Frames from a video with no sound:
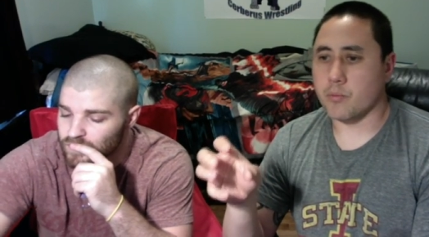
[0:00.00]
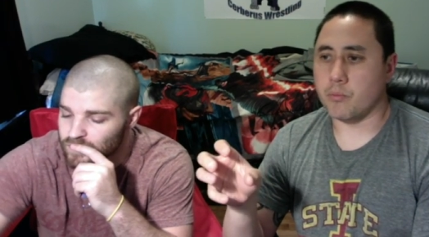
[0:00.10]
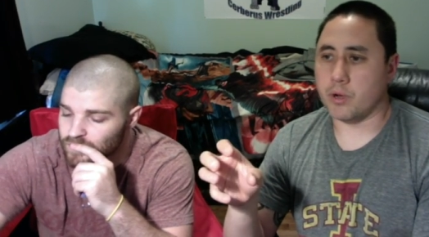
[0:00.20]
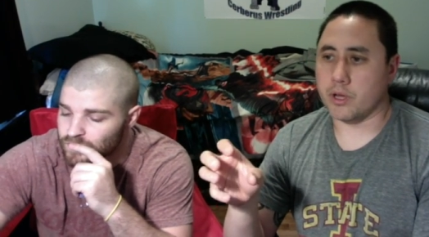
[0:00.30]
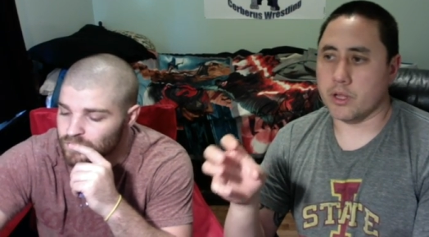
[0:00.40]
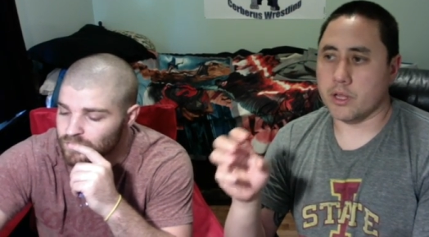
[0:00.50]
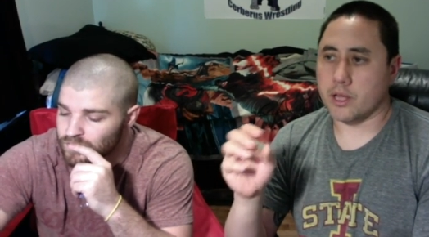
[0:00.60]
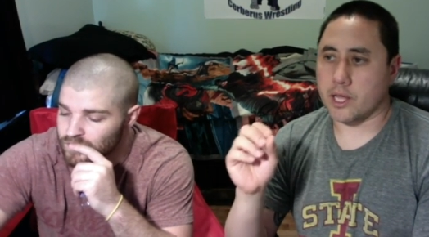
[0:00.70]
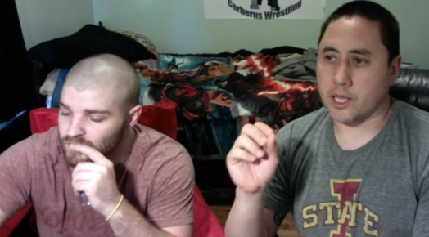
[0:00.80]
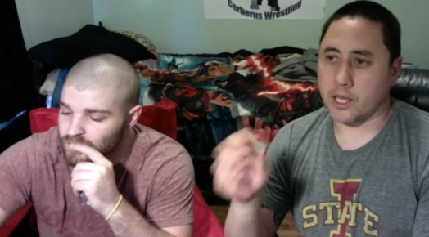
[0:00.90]
Speaker 1: But
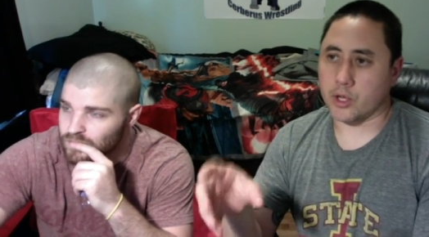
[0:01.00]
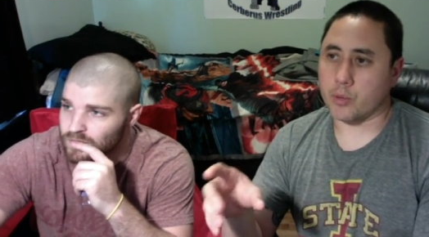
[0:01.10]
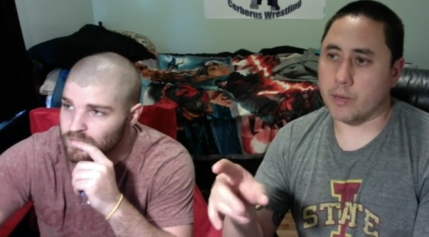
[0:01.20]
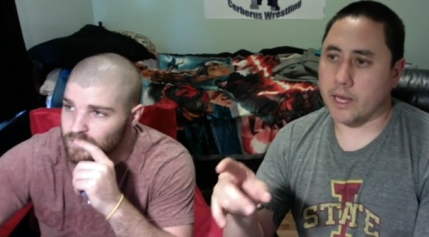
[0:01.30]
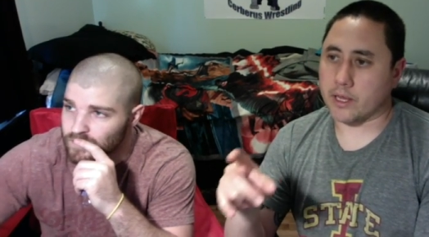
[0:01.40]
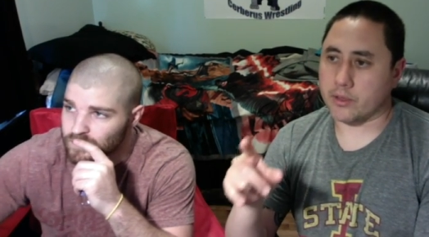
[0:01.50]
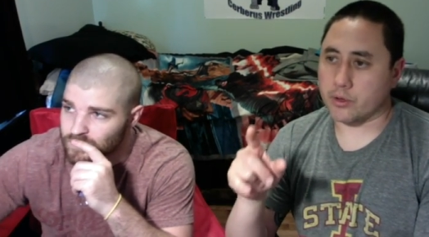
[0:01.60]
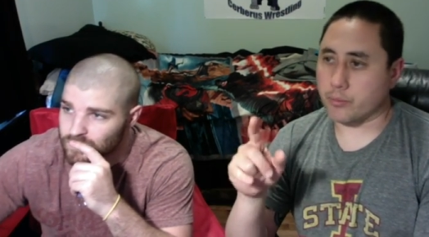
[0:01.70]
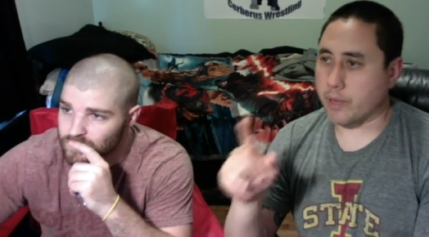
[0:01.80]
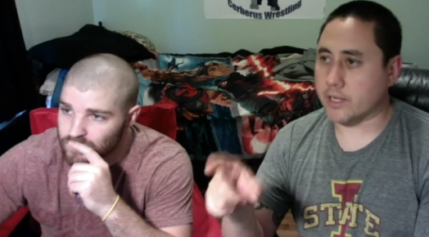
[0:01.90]
I got to go back, and
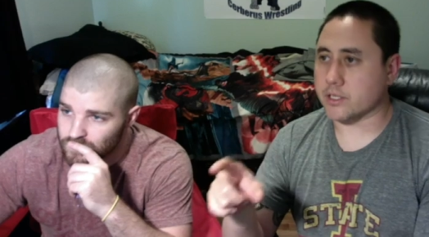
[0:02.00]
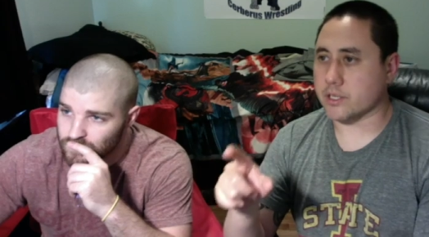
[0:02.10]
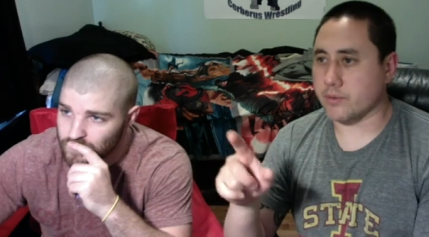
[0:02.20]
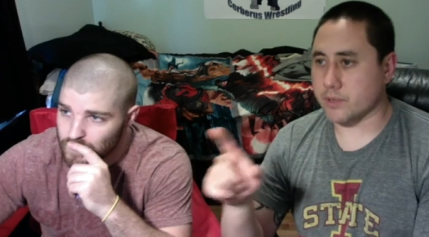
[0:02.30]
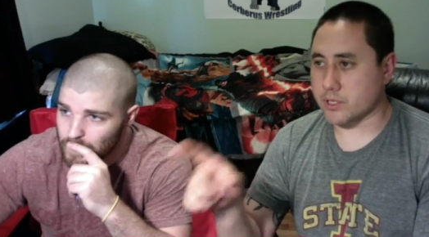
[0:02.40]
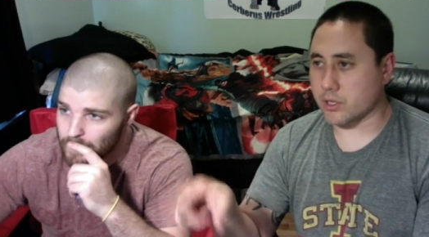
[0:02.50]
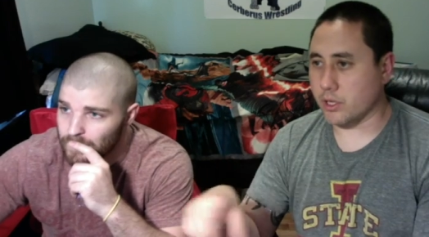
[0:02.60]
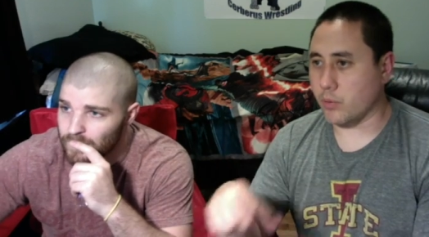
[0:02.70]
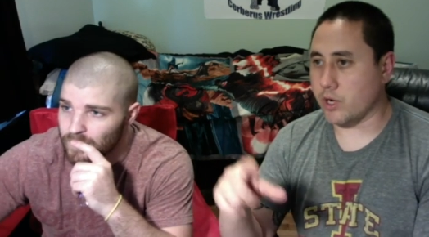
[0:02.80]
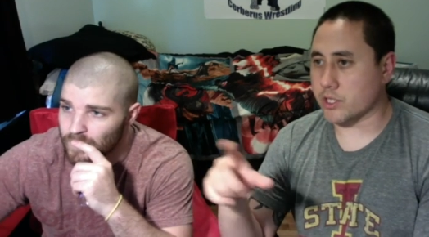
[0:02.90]
there matches. I've been
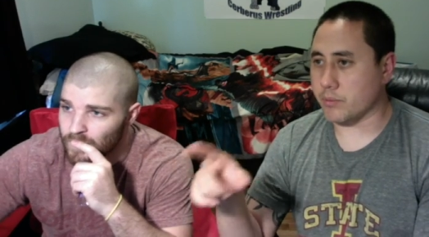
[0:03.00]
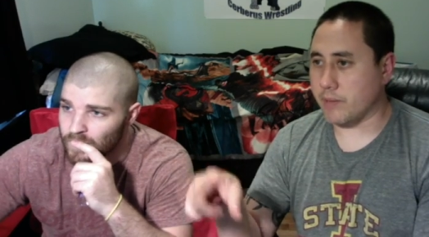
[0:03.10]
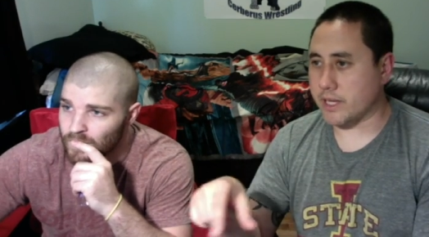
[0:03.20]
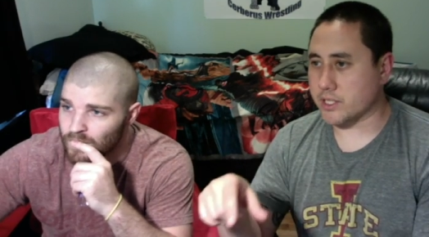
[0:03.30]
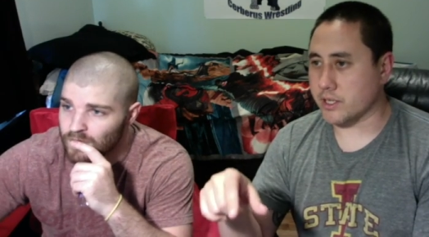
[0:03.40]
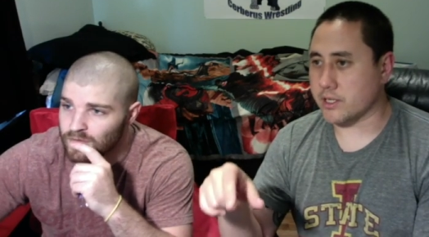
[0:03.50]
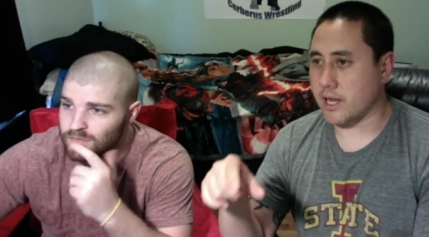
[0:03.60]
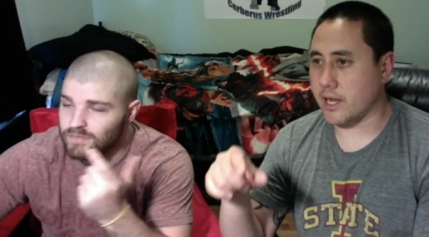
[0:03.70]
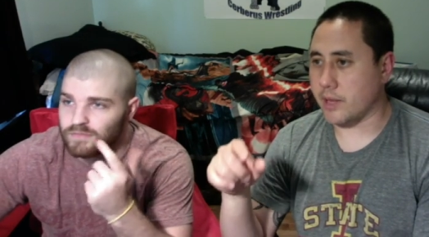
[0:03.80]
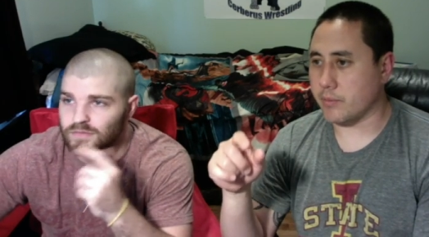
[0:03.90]
slowly watching match at a
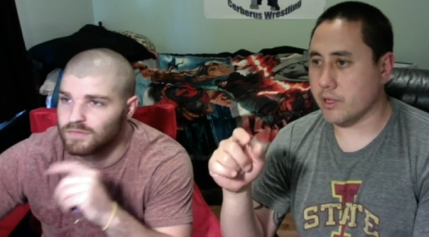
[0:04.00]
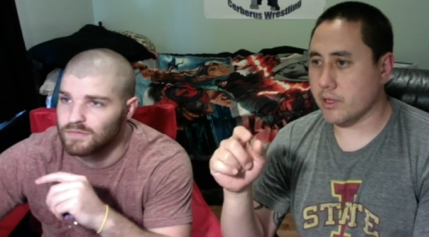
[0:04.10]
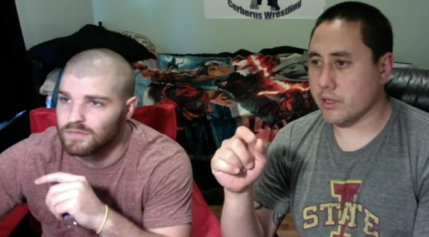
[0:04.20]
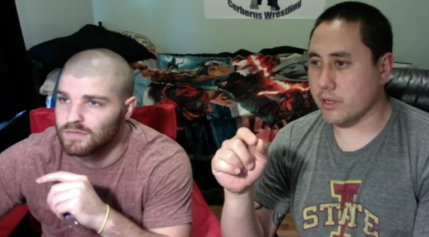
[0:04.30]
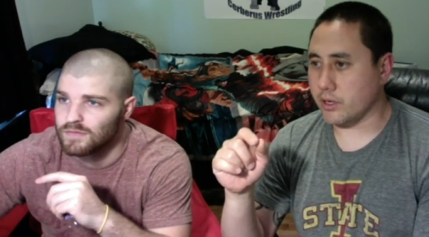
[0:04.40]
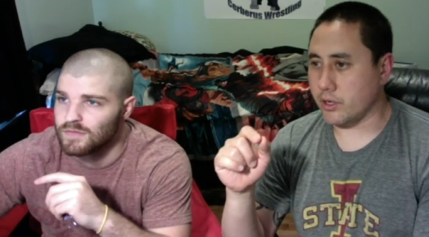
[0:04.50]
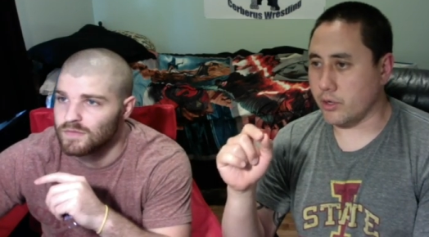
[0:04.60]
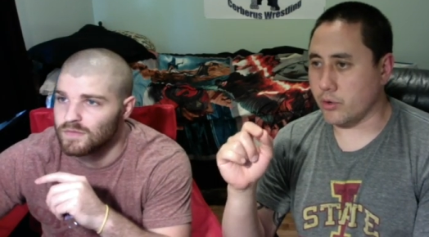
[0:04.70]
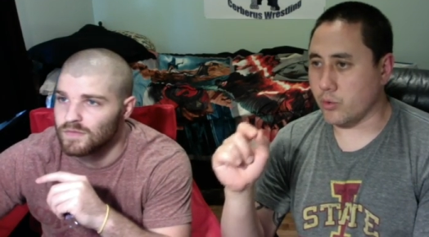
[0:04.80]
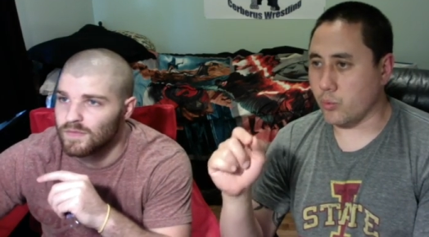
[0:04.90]
time, you
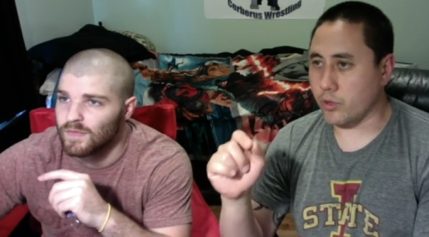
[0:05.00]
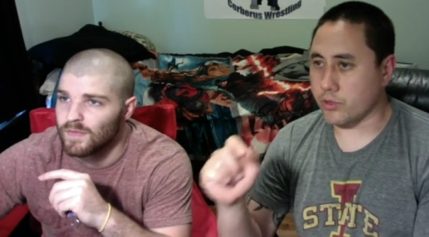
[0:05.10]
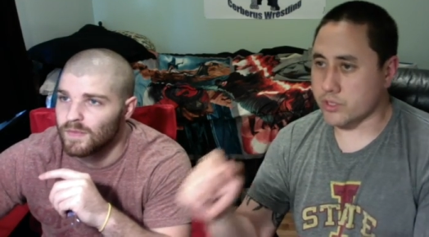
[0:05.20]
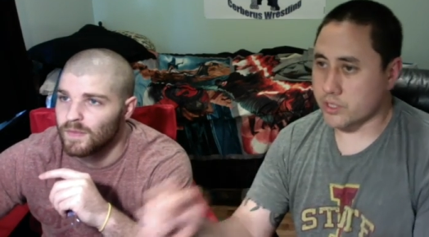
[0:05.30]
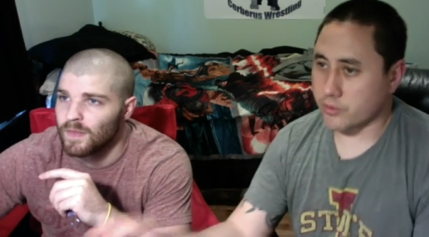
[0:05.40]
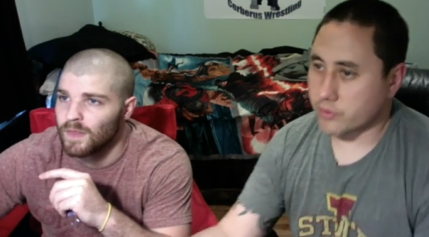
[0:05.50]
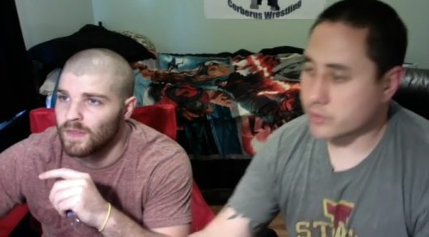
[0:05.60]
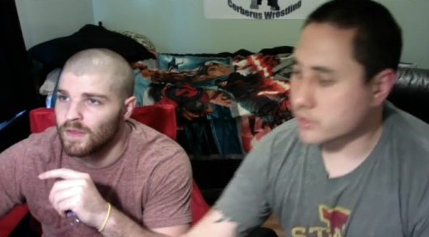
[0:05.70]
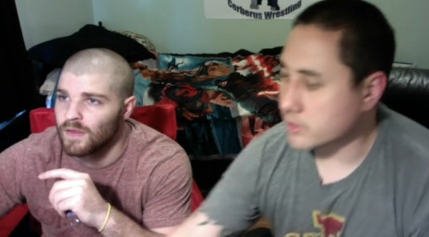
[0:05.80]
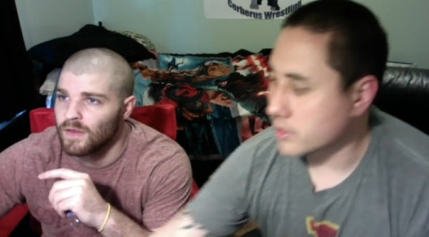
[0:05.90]
know, with the stuff. There
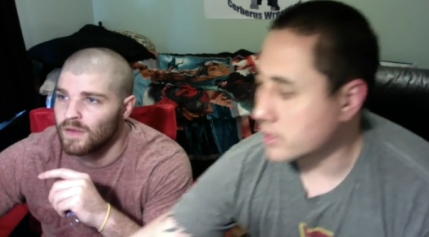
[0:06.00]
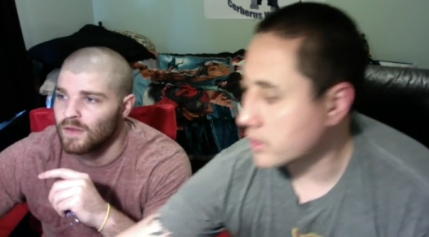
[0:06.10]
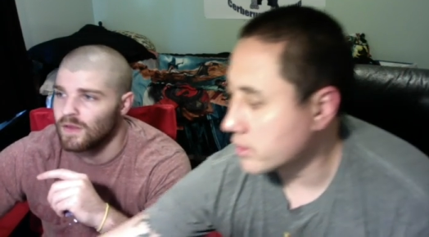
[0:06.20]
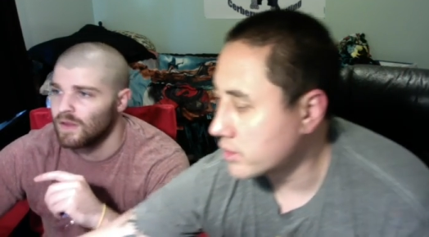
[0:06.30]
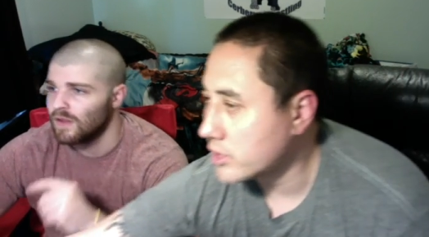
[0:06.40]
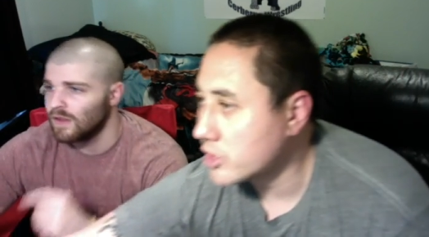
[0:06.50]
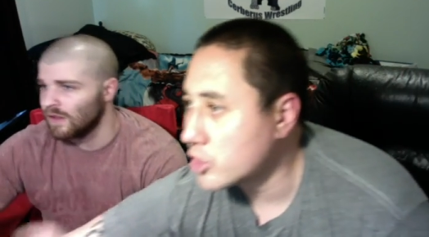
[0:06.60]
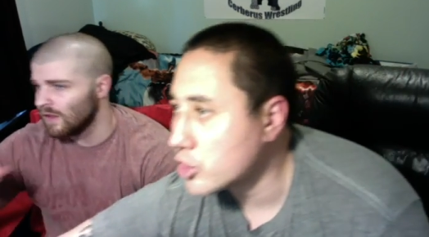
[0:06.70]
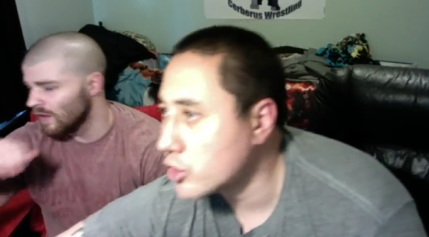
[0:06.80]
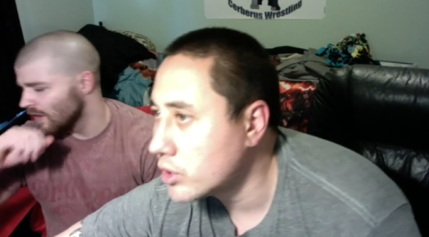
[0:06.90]
was a thing on
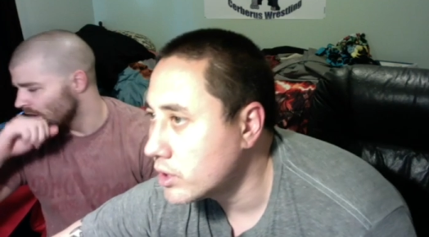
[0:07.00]
here.